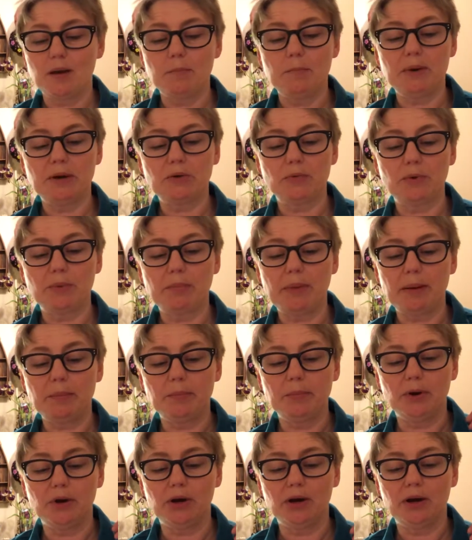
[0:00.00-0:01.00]
but
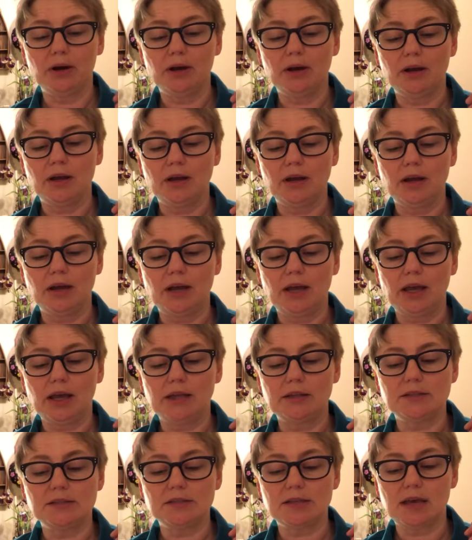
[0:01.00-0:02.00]
remember,
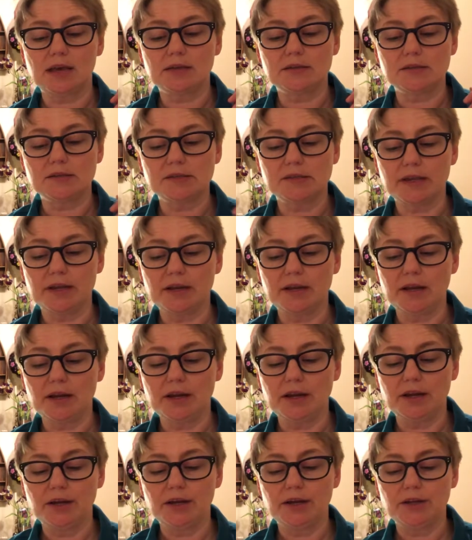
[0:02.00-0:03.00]
it's a sin
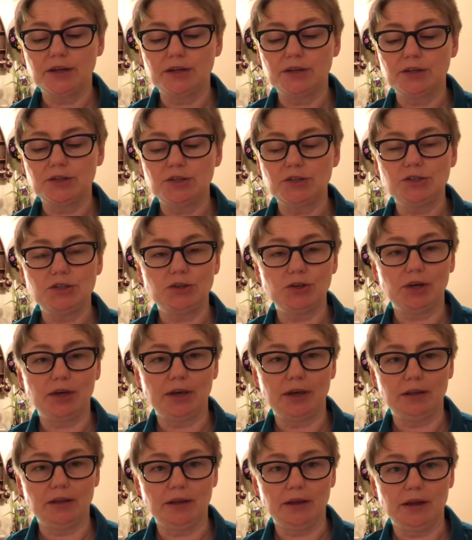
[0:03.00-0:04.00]
to
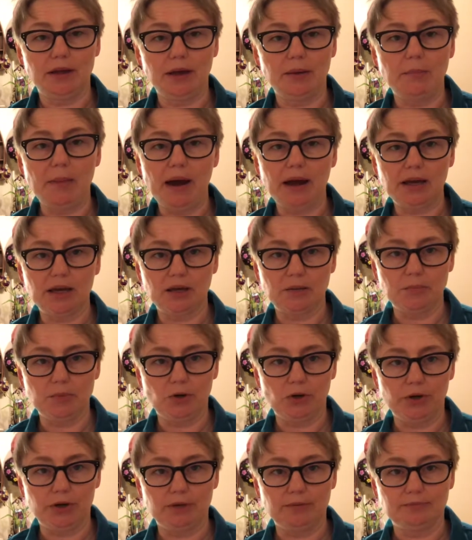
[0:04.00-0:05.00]
kill a
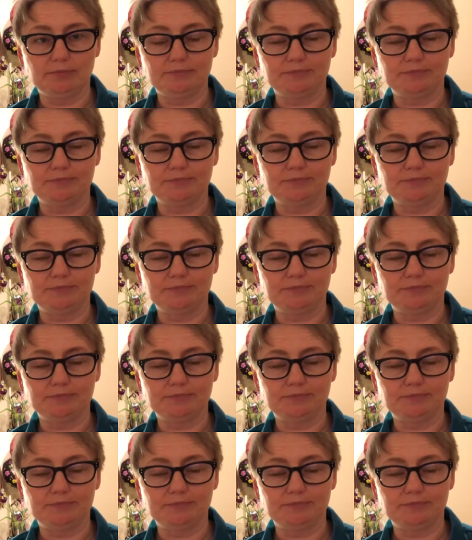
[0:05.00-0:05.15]
mockingbird.